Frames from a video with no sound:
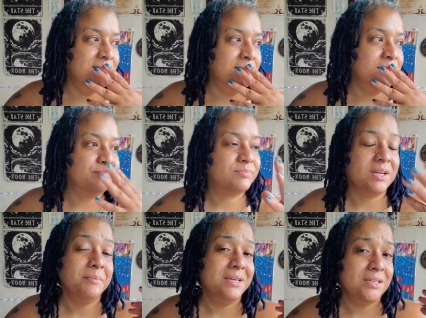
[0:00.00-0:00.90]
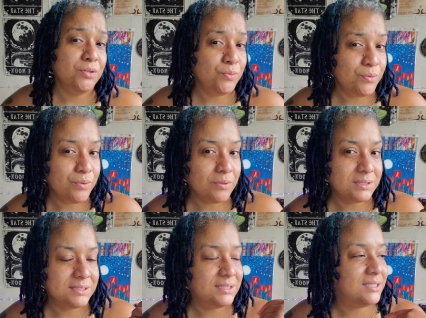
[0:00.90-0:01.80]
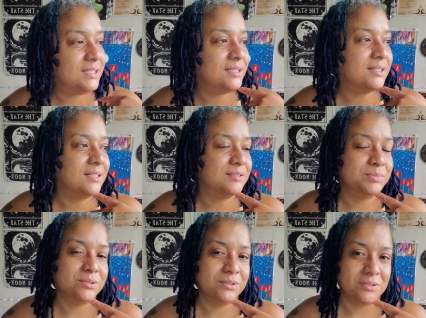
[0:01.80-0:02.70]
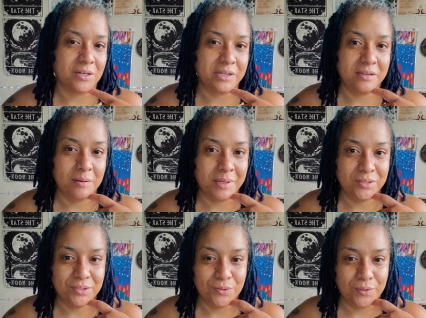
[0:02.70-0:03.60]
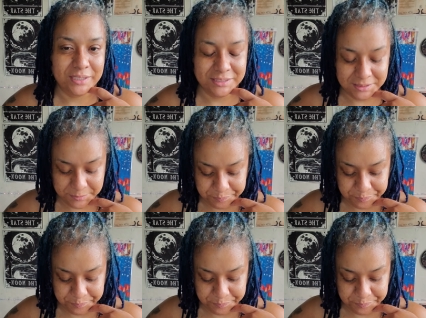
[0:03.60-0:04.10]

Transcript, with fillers: I'm in New York City. I am so sorry about the noise.